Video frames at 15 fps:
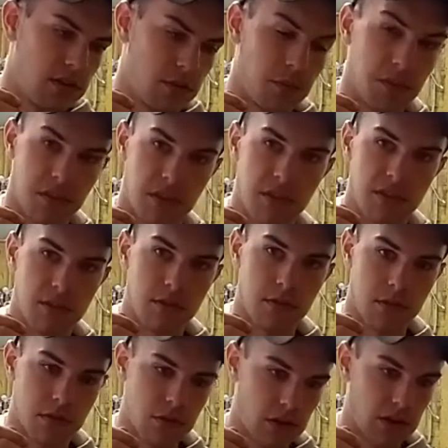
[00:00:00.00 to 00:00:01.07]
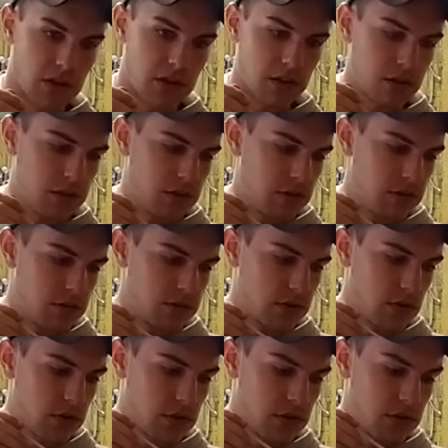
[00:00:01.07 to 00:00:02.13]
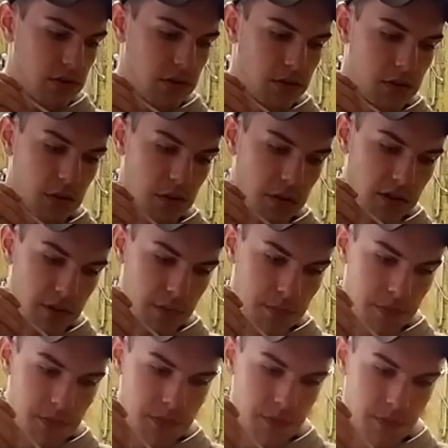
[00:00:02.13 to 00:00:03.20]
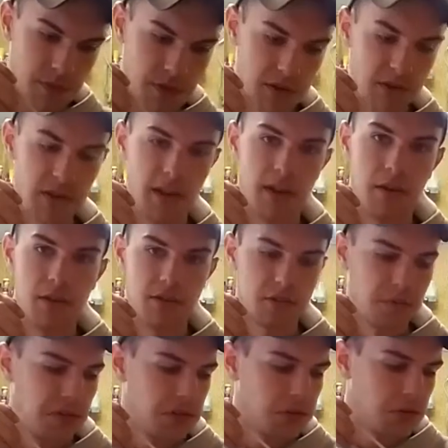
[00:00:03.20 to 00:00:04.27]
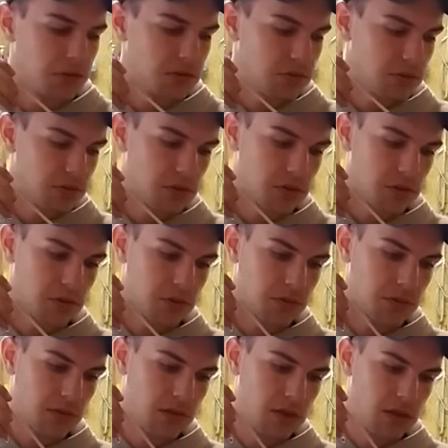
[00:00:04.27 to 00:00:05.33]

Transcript: with this, you strike it and then you just start, and then you go up and down, just make little circles